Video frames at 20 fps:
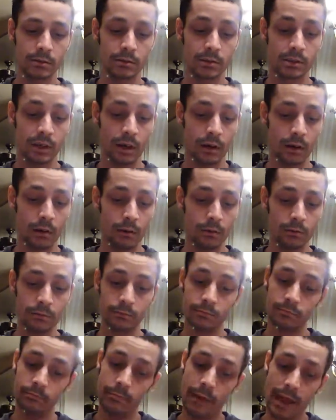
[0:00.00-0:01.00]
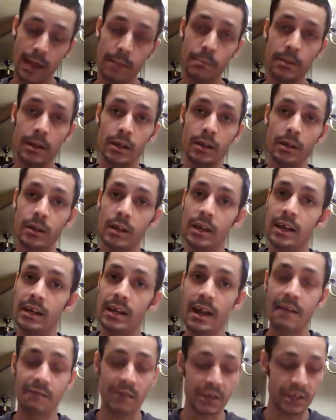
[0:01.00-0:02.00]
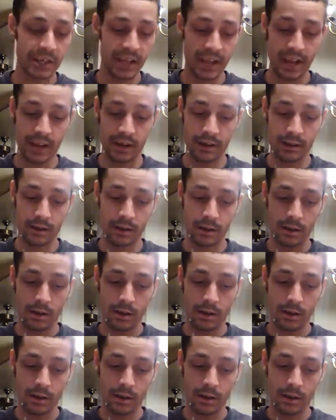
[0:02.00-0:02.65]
So maybe he never did.